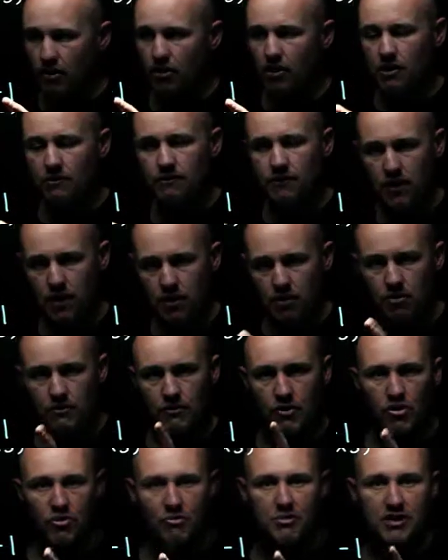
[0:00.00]
going to follow a
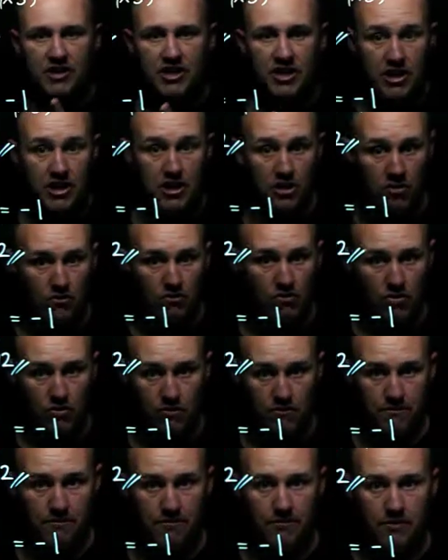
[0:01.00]
very particular rule.
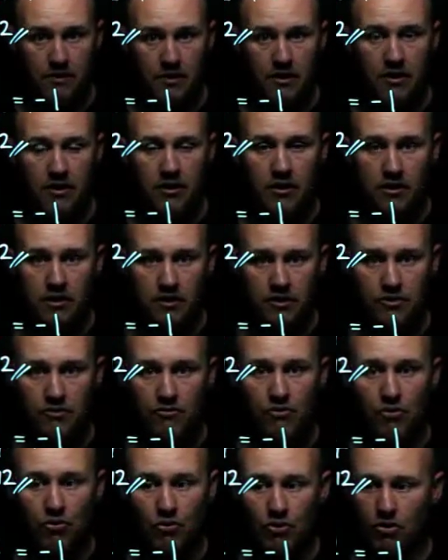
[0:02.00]
This is a
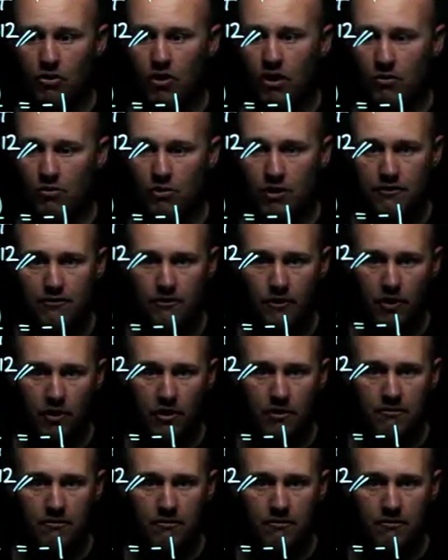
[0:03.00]
rule that I always follow.